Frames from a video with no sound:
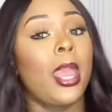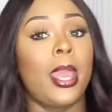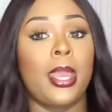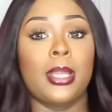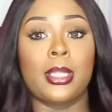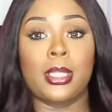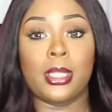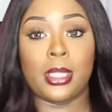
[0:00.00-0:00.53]

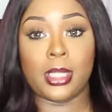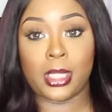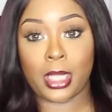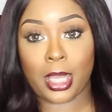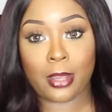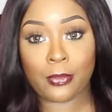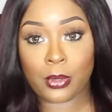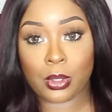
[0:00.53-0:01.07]
at
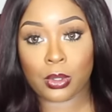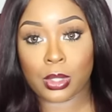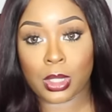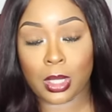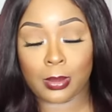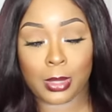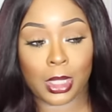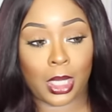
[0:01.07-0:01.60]
7 or
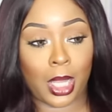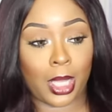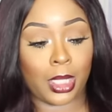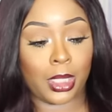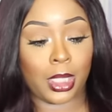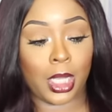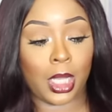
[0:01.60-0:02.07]
something like